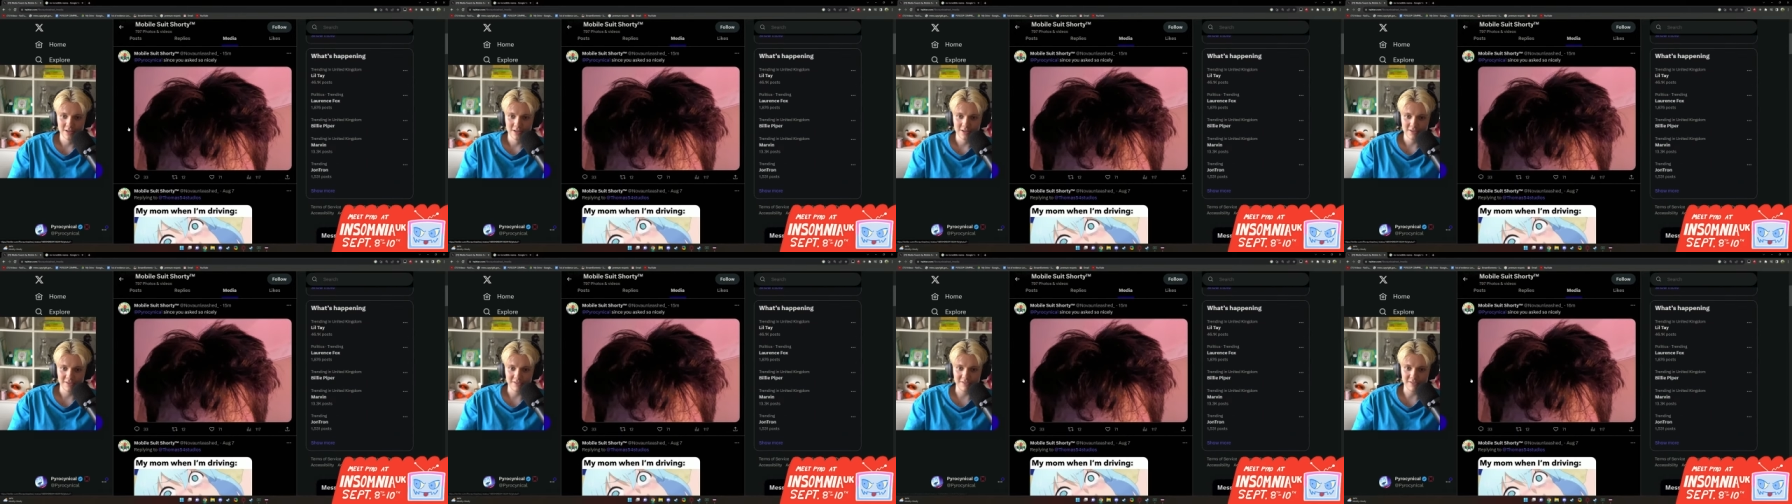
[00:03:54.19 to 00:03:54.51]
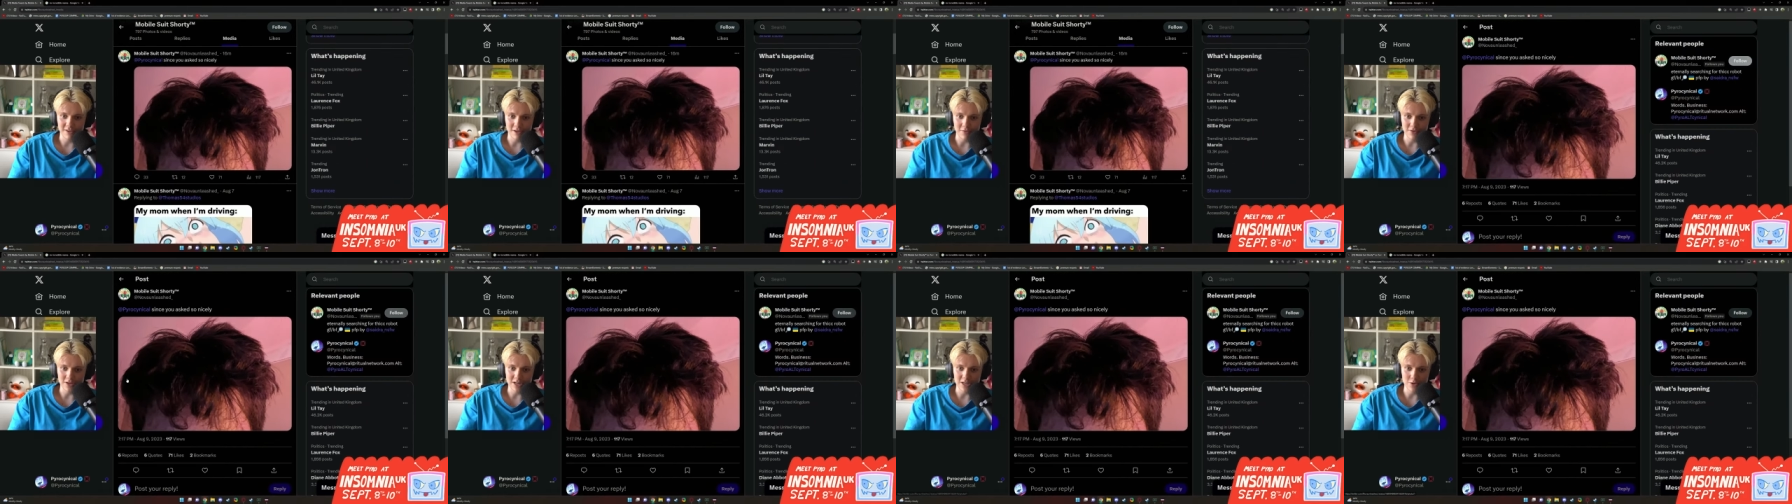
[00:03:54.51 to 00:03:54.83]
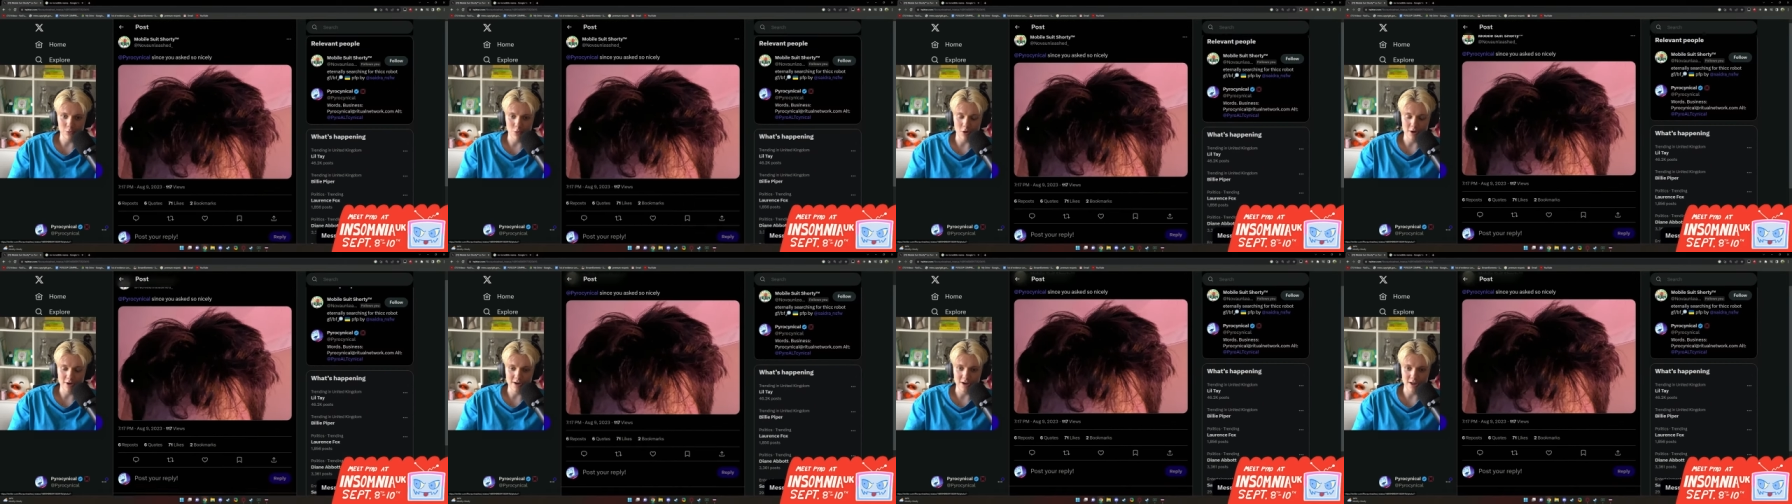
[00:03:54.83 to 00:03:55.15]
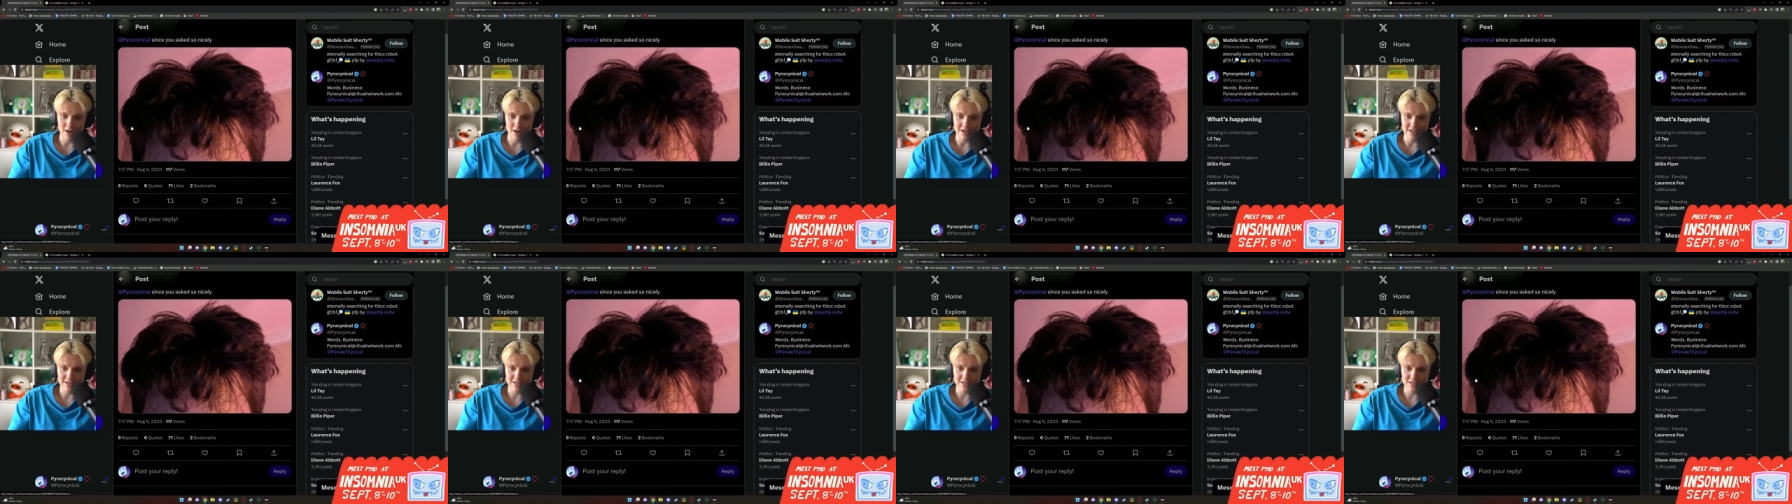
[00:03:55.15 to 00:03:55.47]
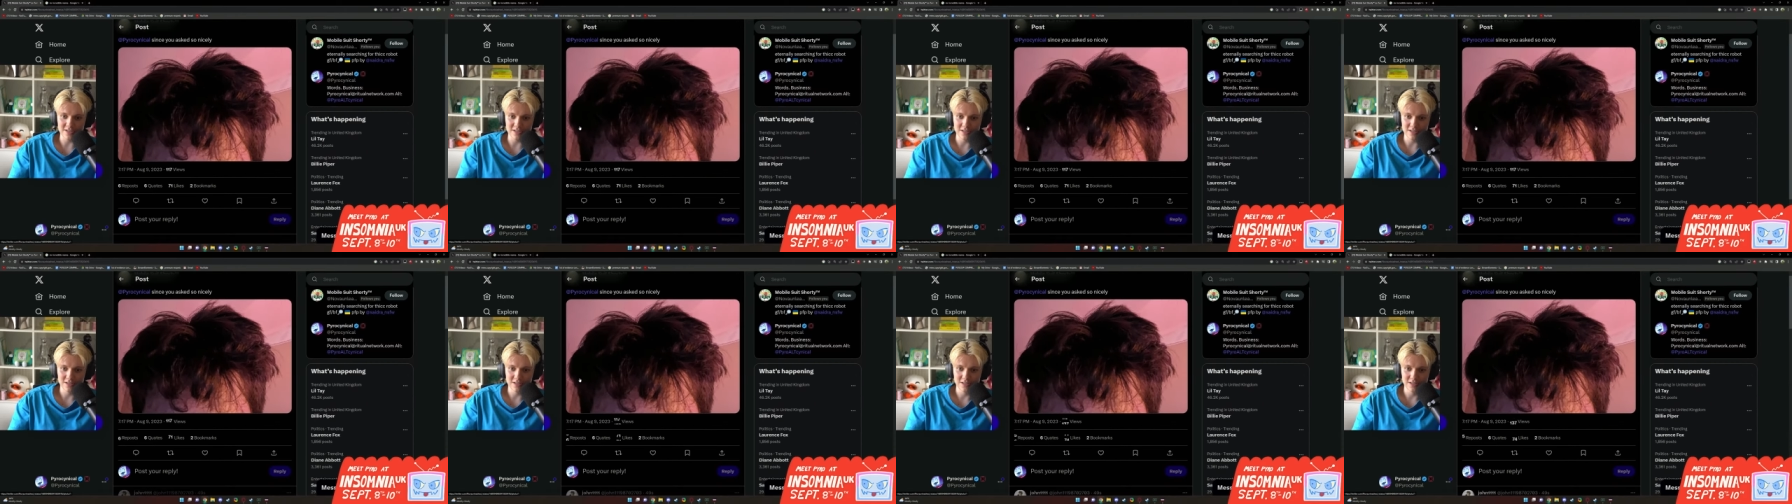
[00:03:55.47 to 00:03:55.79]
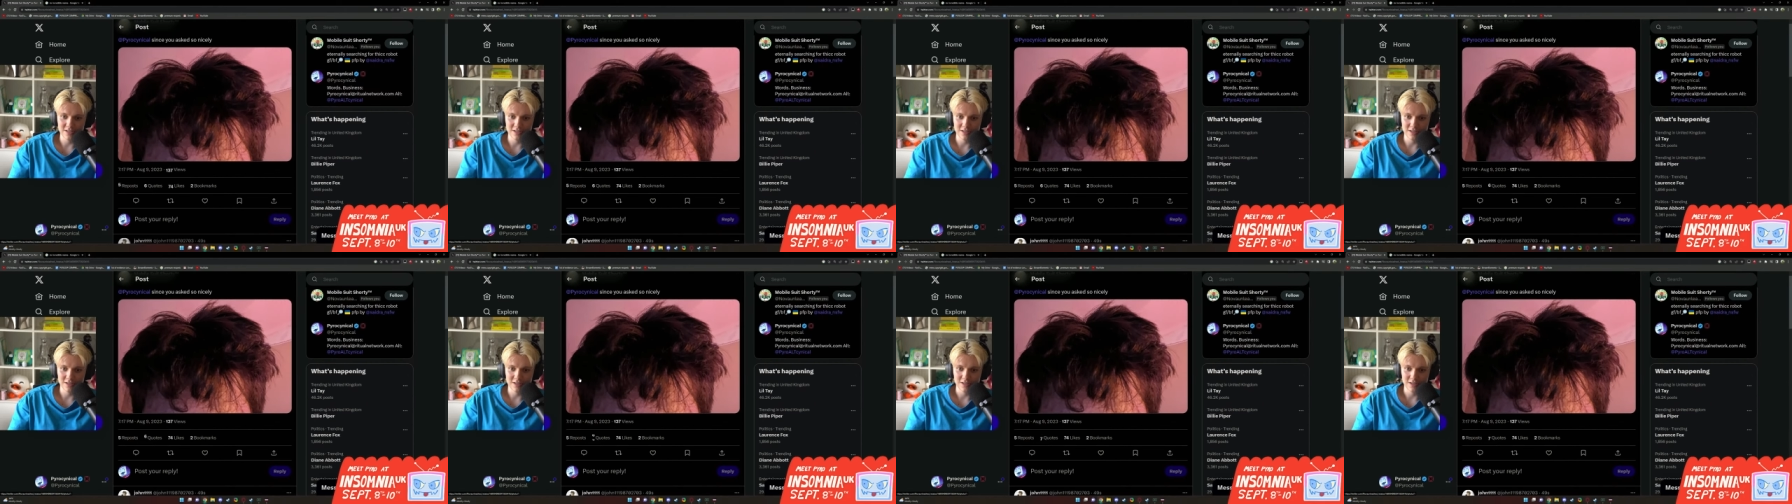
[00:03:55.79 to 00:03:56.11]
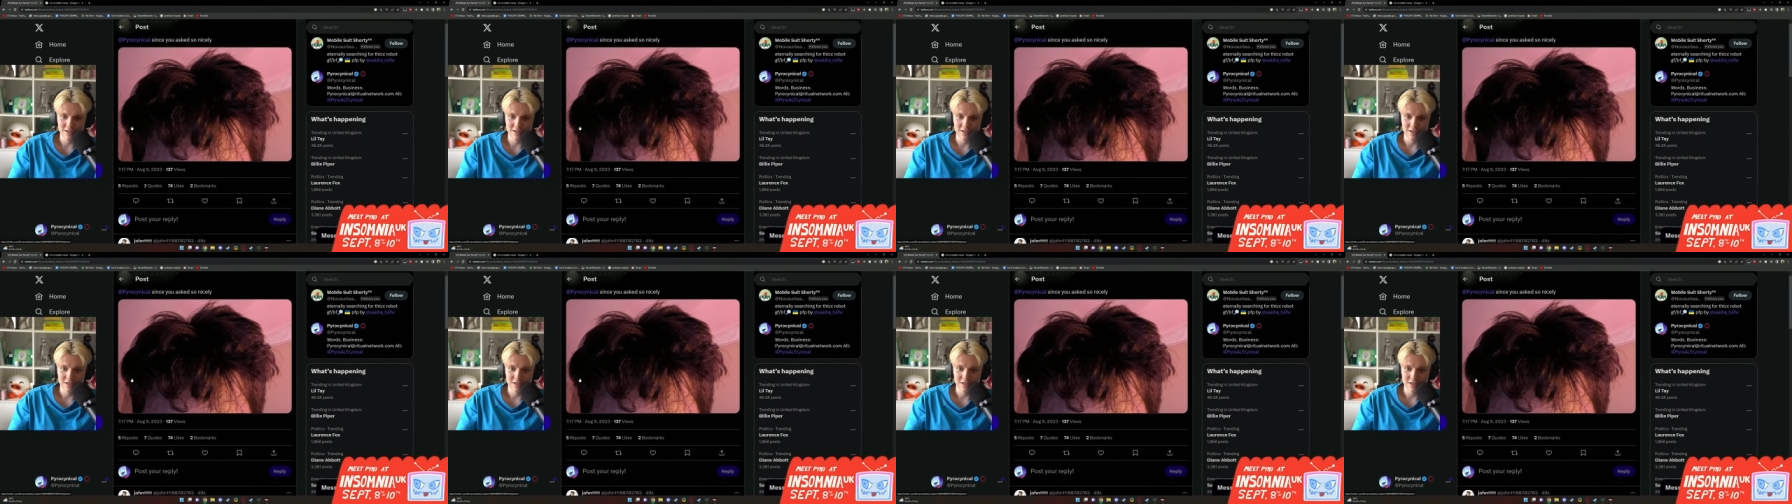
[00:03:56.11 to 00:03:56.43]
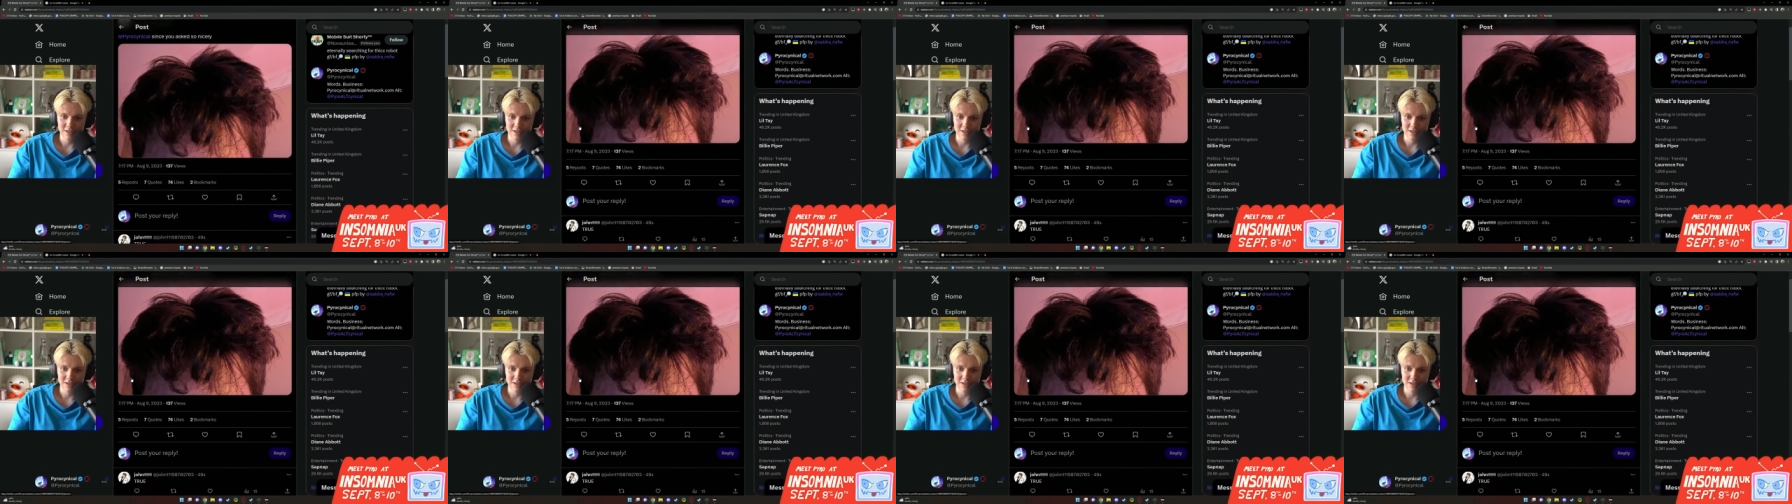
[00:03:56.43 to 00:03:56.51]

71 likes. Pyro's